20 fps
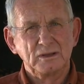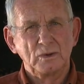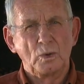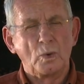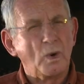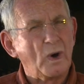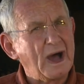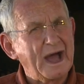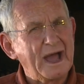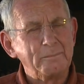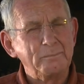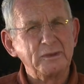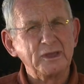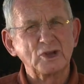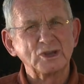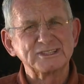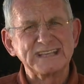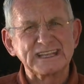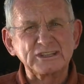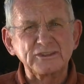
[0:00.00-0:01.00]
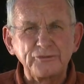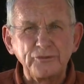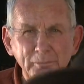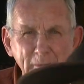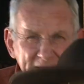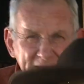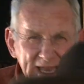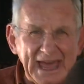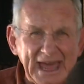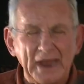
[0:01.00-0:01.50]
Why? Because that's
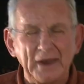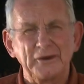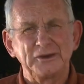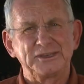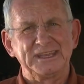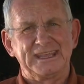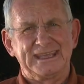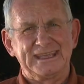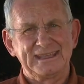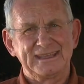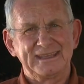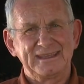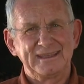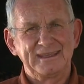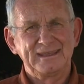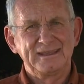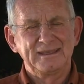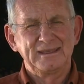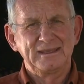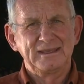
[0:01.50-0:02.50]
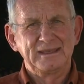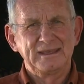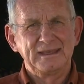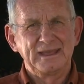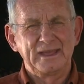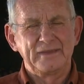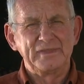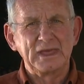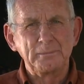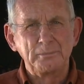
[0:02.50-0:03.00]
familiarity.
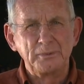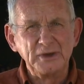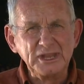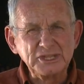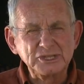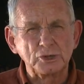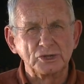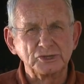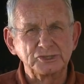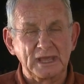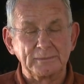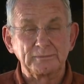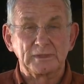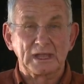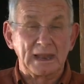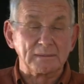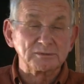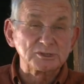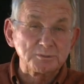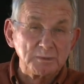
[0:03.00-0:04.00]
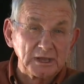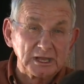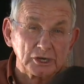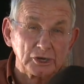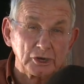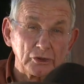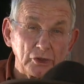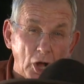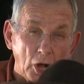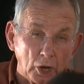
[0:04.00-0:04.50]
And that breeds contempt. And I'm speaking
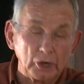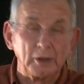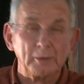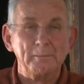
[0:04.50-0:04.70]
to the older